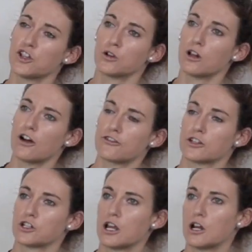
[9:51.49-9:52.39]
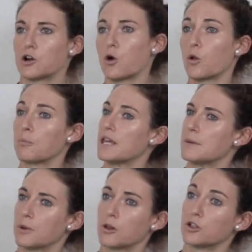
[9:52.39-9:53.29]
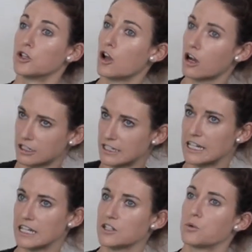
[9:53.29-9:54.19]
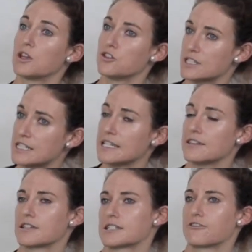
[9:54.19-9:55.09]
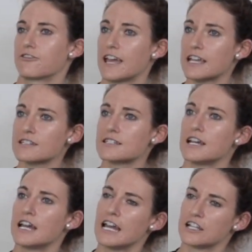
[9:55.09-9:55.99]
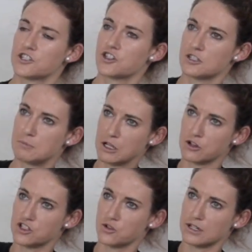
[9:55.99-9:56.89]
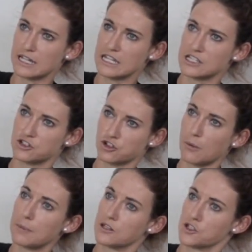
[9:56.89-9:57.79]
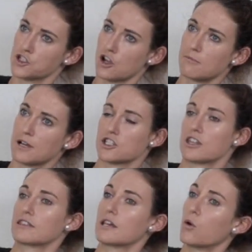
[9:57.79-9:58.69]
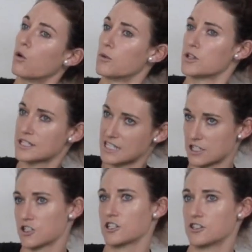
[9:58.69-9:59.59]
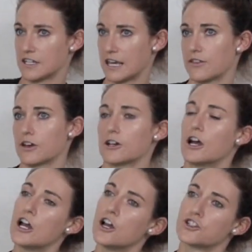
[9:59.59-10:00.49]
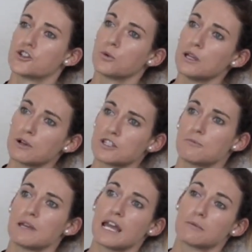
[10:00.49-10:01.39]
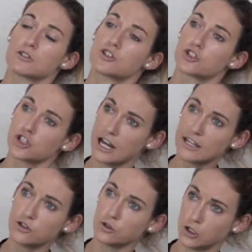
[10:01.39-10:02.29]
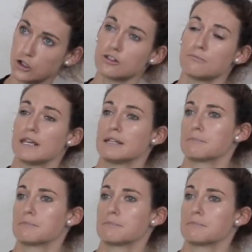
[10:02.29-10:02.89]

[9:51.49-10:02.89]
You'll often call people knock-kneed when you see this effect. It's just because your knees drop in so much that they're almost touching together. So we want to be able to train your glute med